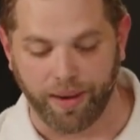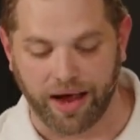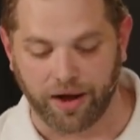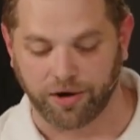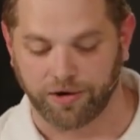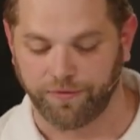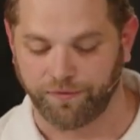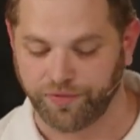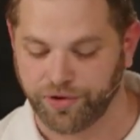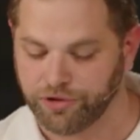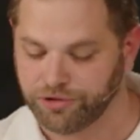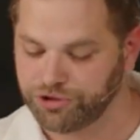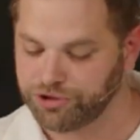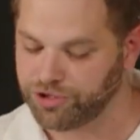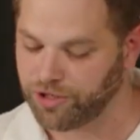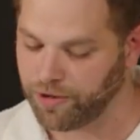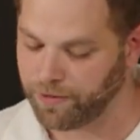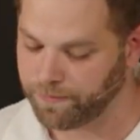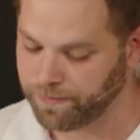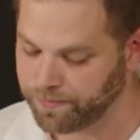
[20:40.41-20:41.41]
about our
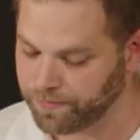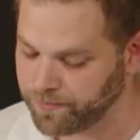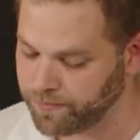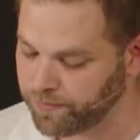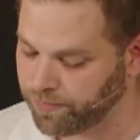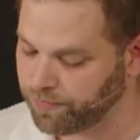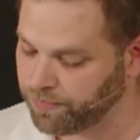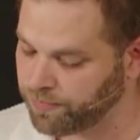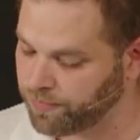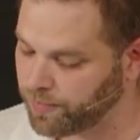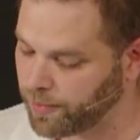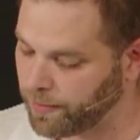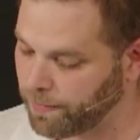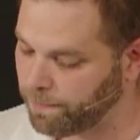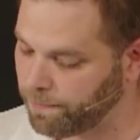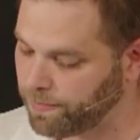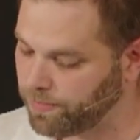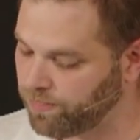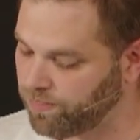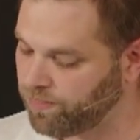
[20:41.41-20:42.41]
future.
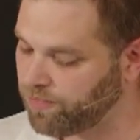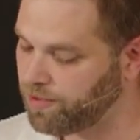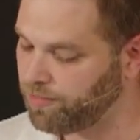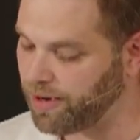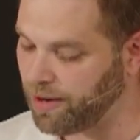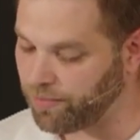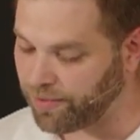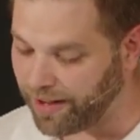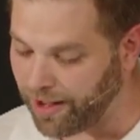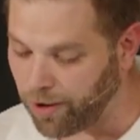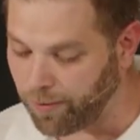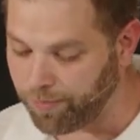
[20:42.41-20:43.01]
But I want